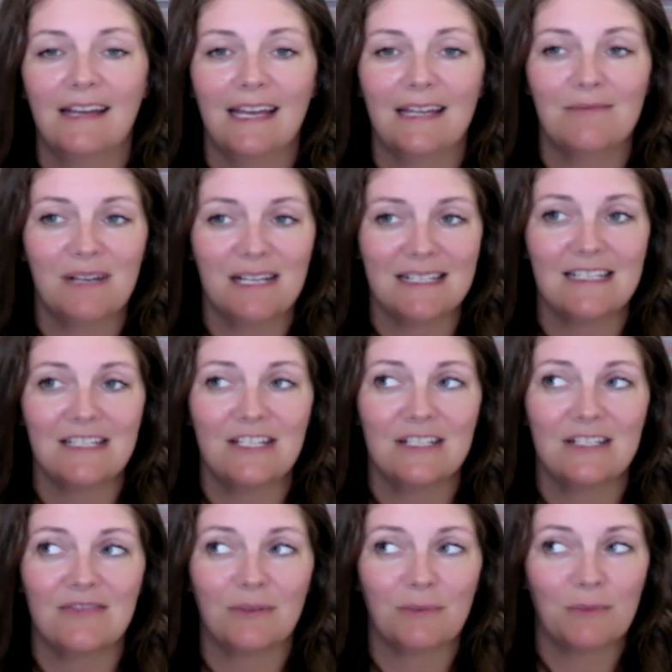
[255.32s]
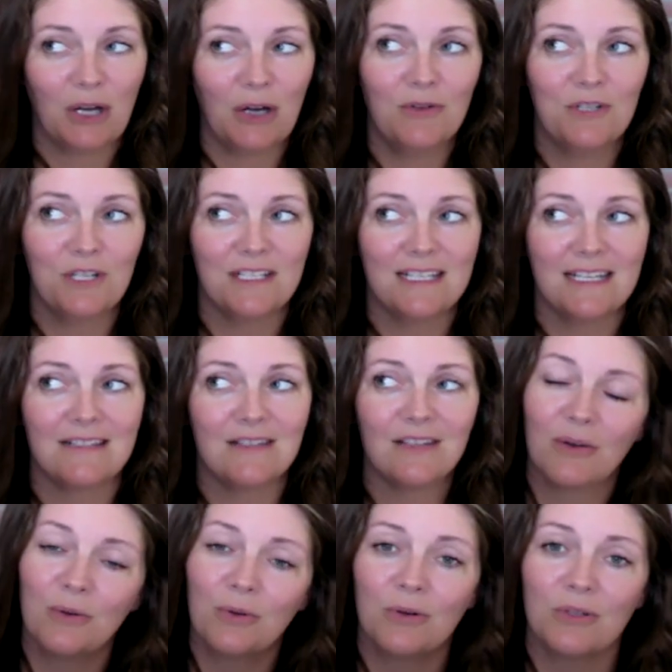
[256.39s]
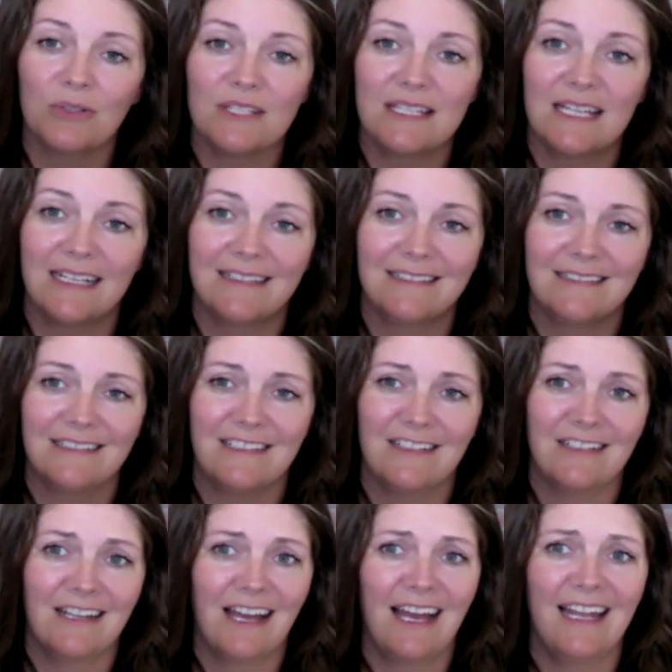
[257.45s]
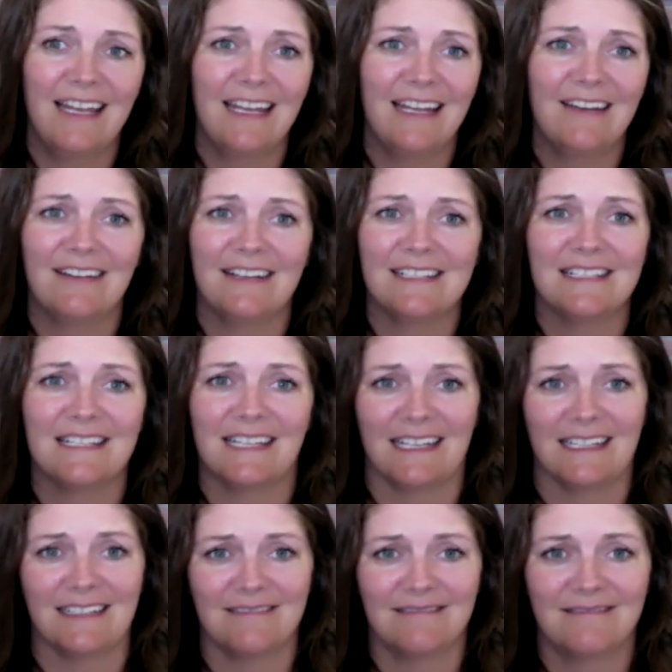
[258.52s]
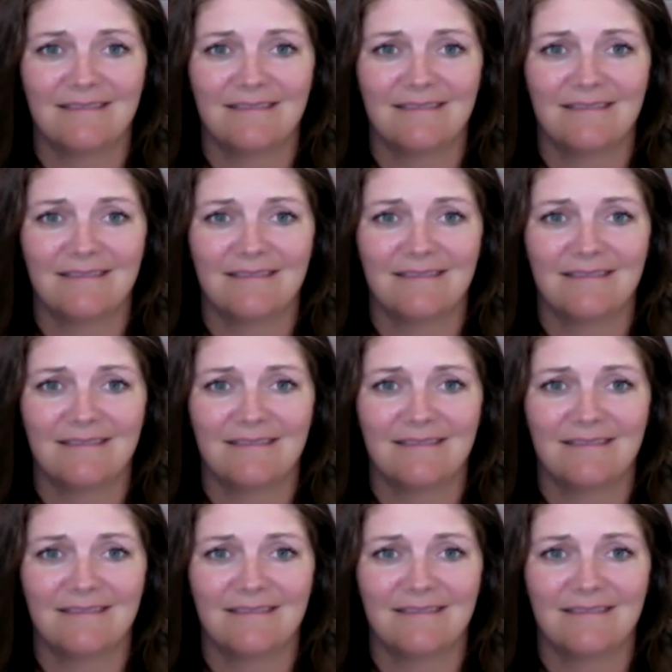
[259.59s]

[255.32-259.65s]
and messages from coaches at schools that you're not interested in.